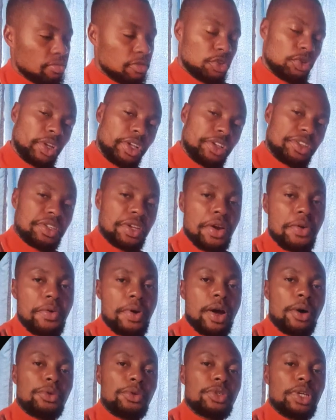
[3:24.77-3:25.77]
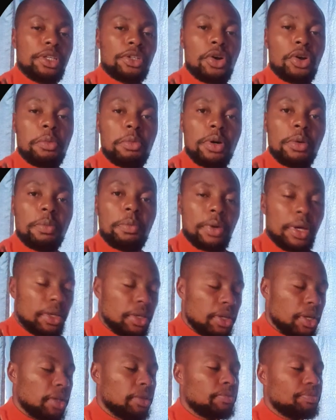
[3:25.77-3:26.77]
to lazy around and come up,
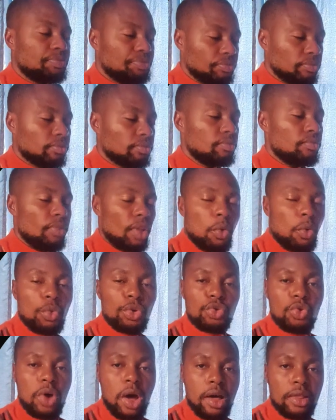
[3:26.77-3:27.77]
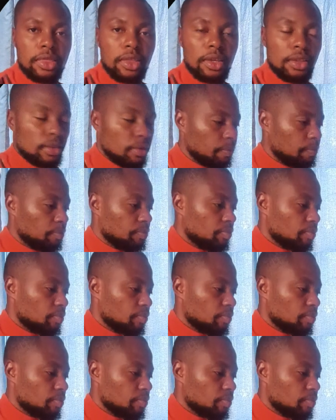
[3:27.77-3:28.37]
and then we'll do our thing.